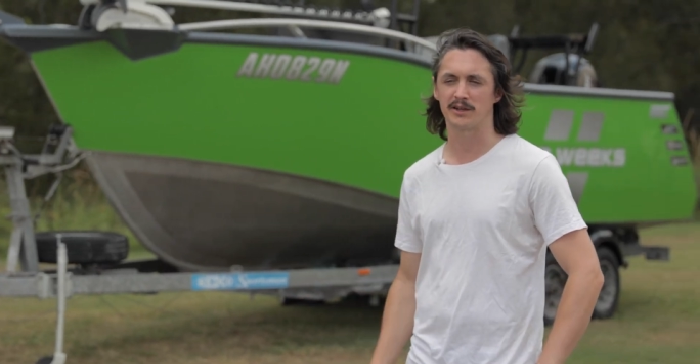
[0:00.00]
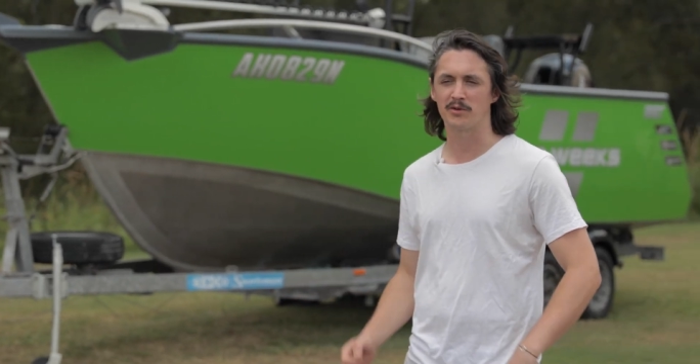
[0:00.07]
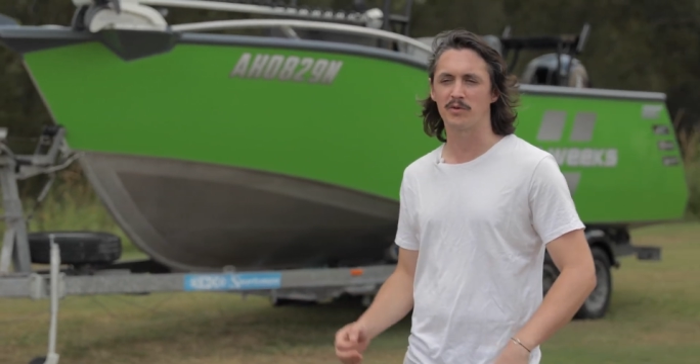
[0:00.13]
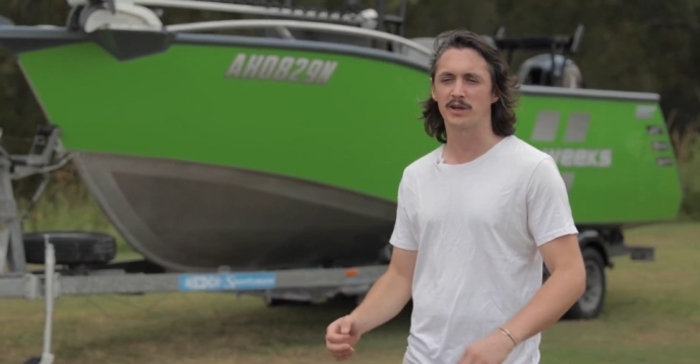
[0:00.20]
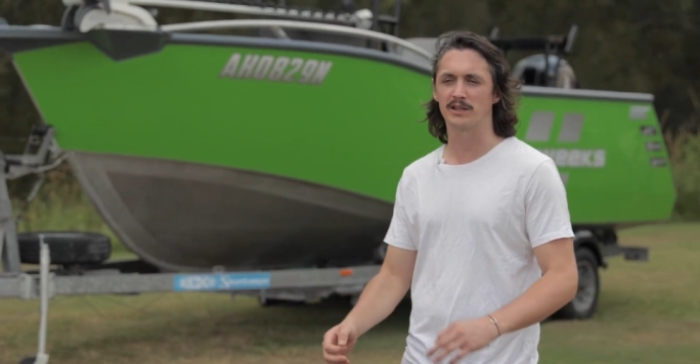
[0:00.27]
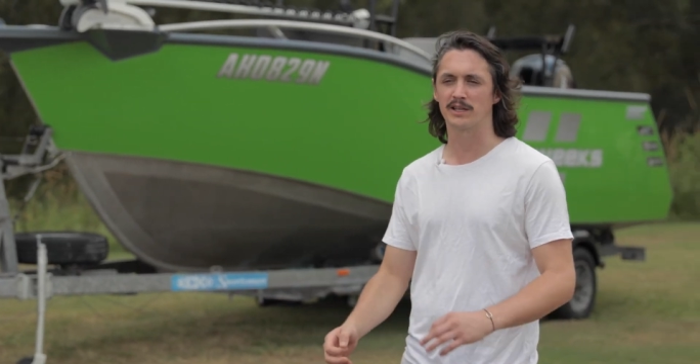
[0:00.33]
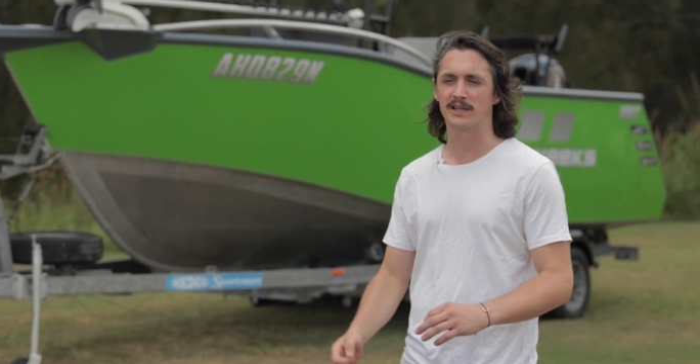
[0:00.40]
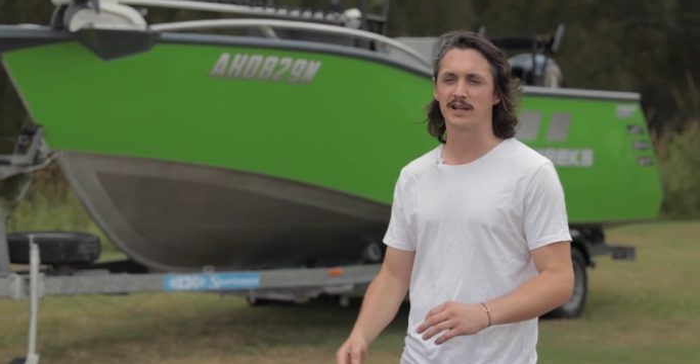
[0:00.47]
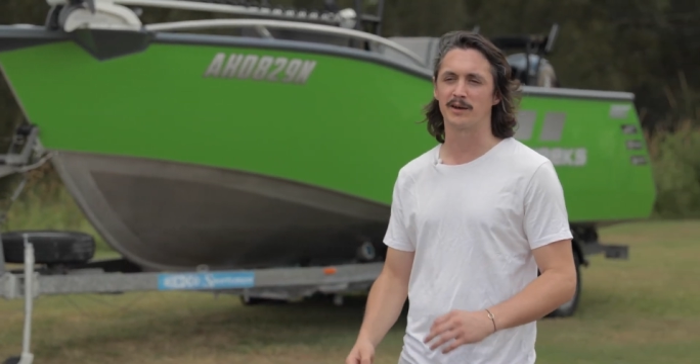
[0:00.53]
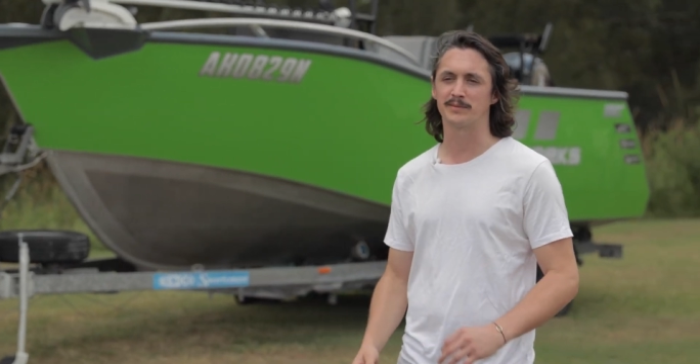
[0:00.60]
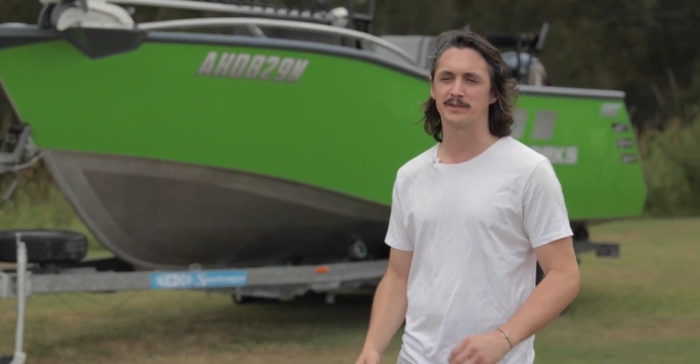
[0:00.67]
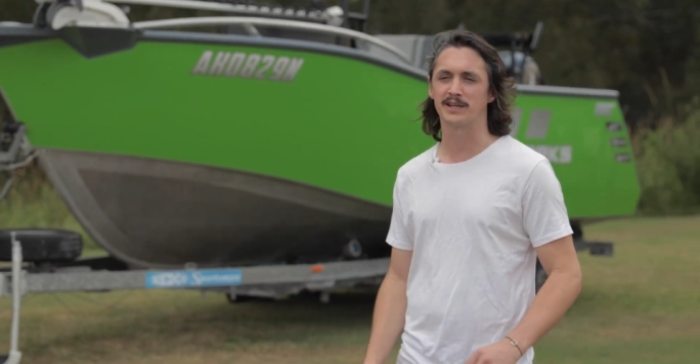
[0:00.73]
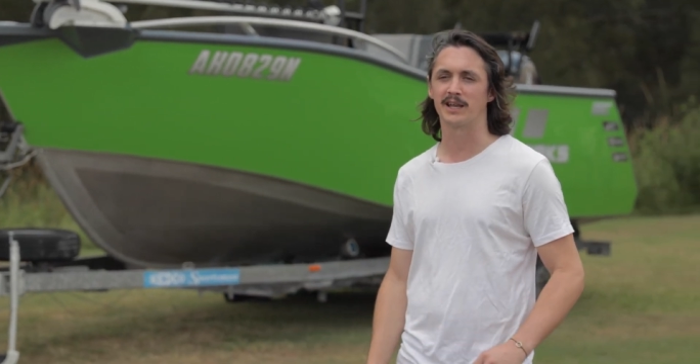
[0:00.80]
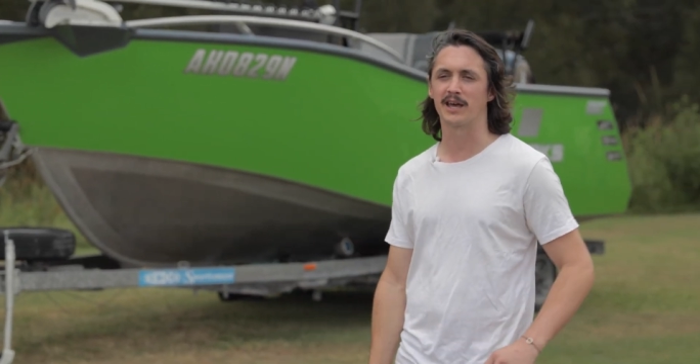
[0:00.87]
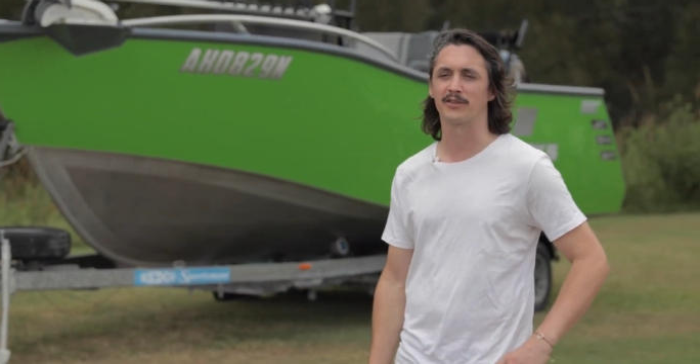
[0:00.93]
quickly come
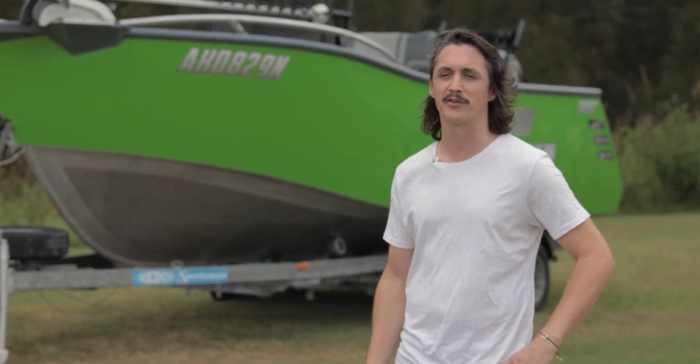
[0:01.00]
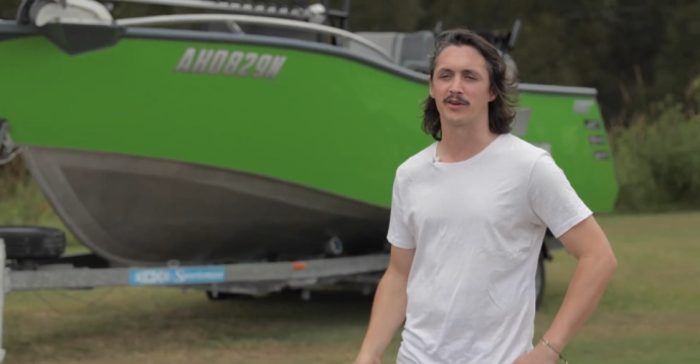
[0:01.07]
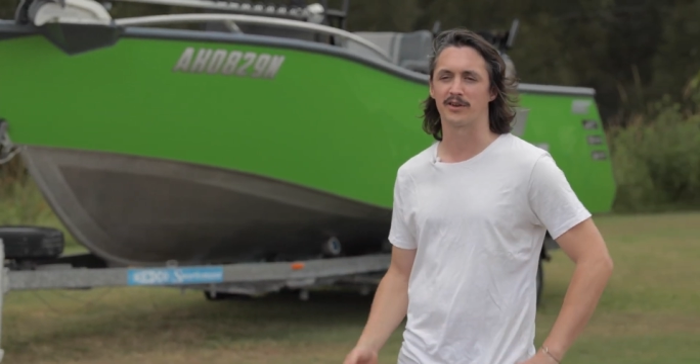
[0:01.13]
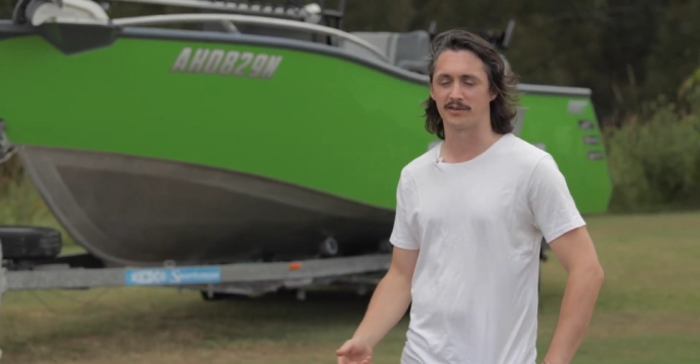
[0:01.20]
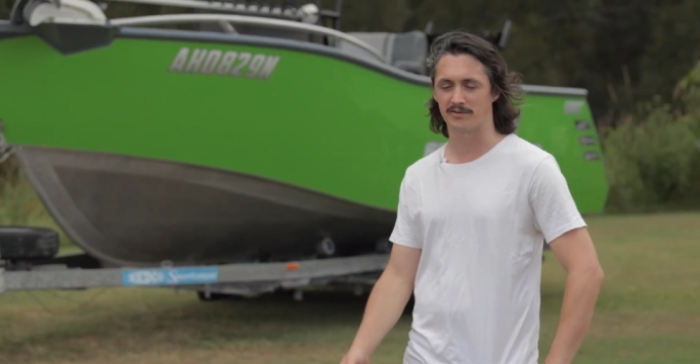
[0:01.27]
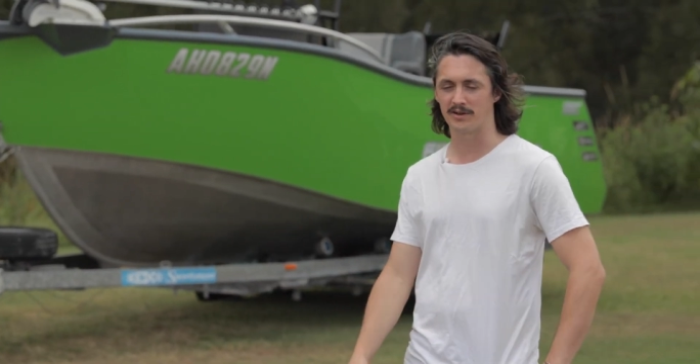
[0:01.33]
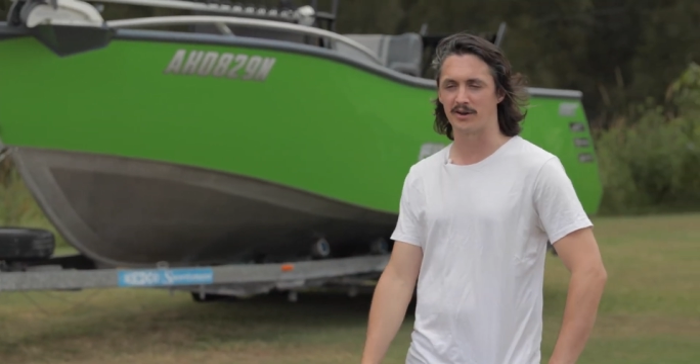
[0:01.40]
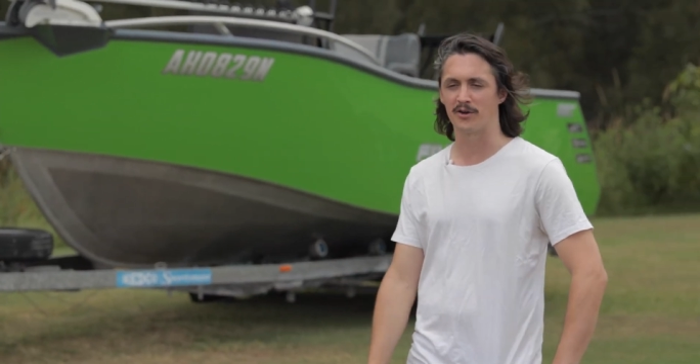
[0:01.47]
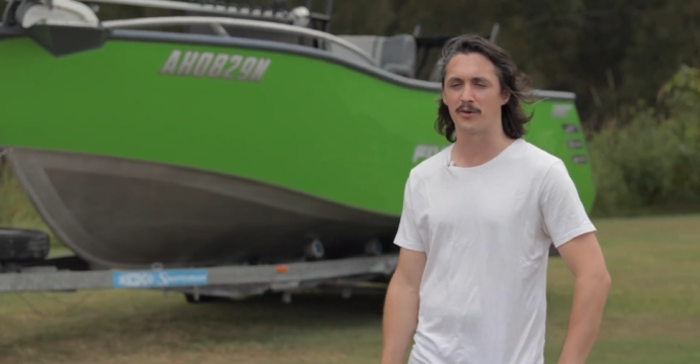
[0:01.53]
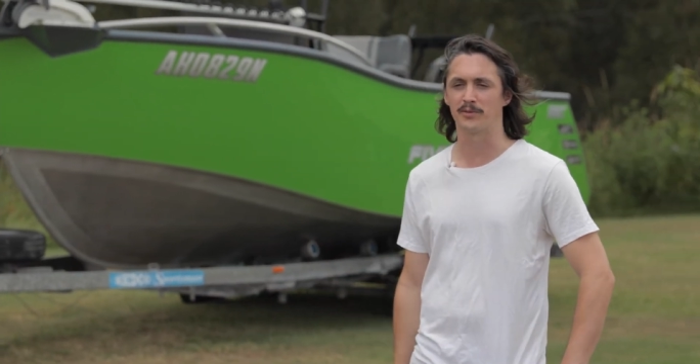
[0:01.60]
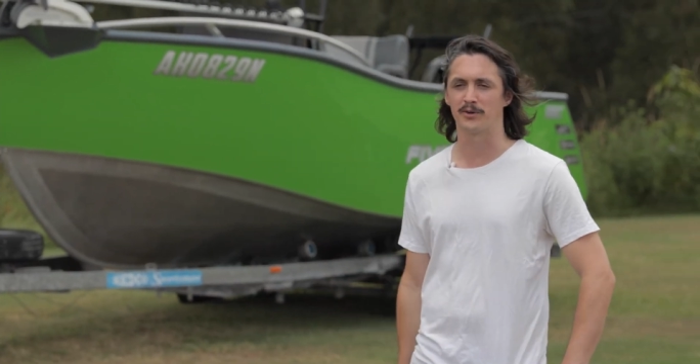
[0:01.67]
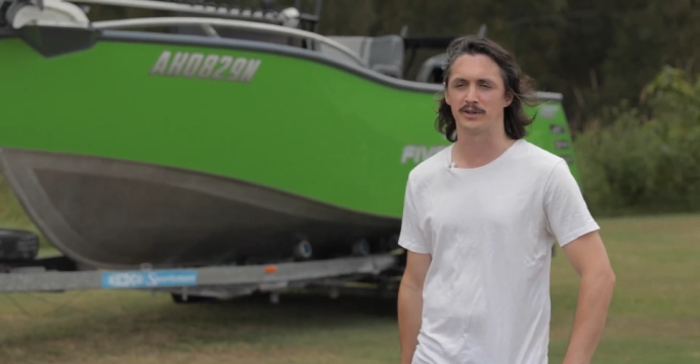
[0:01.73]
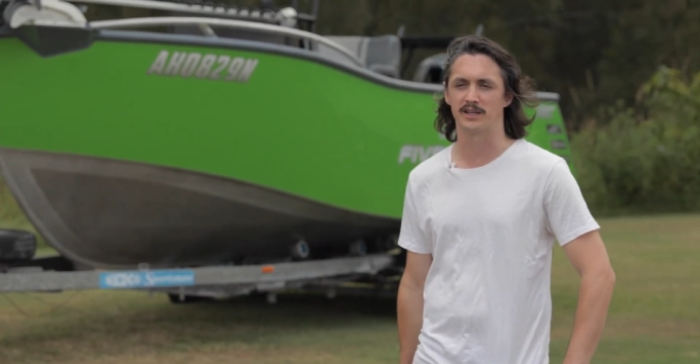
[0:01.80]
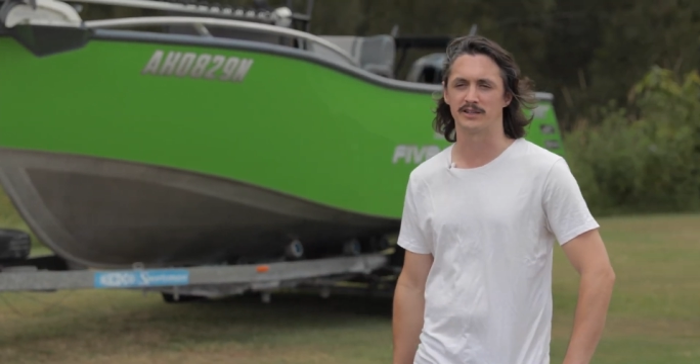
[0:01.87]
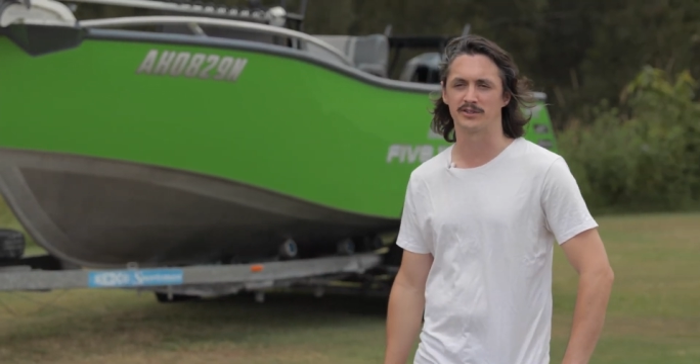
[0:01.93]
together, and hope
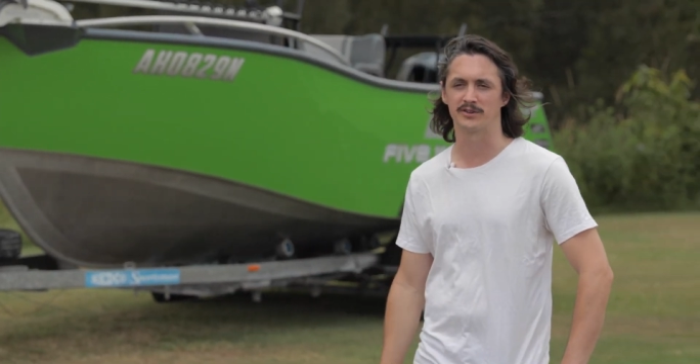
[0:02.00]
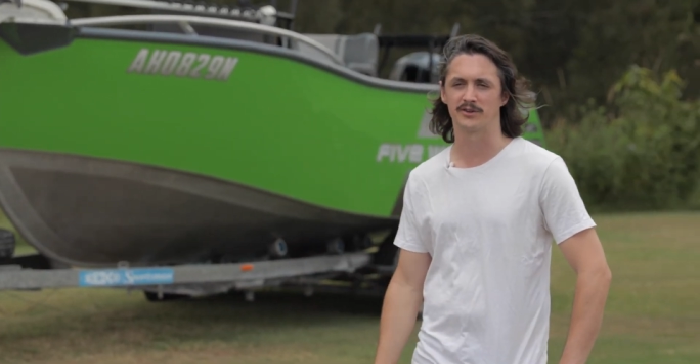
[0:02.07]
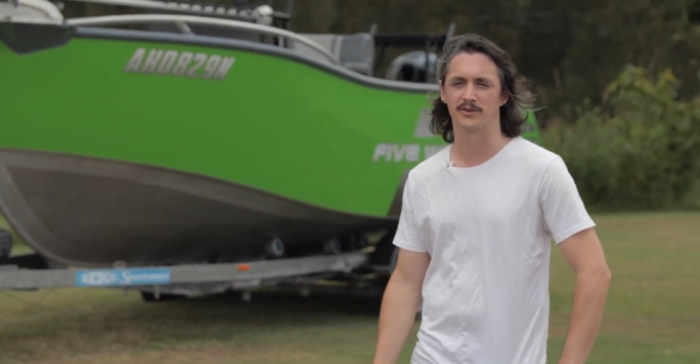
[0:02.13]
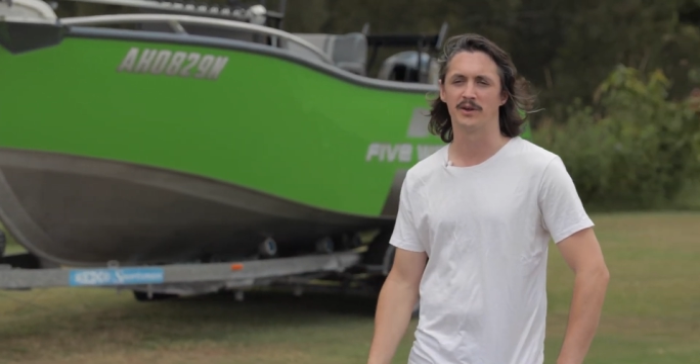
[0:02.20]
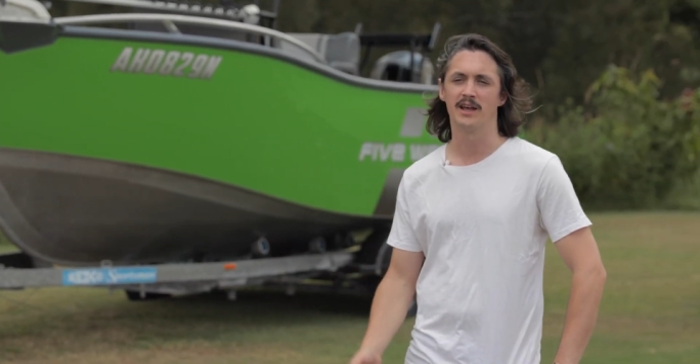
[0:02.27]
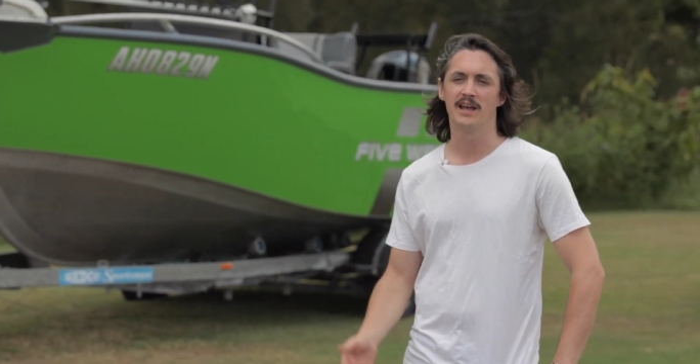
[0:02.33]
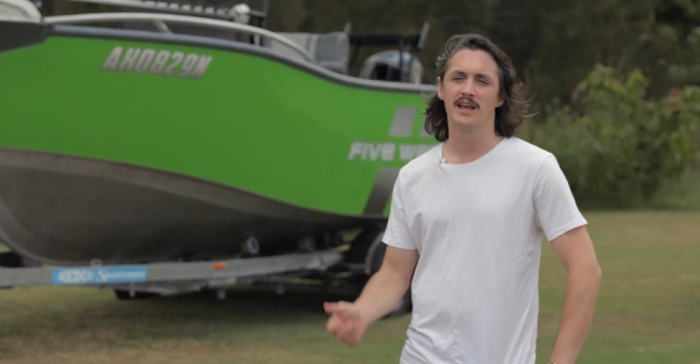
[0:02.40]
you did too.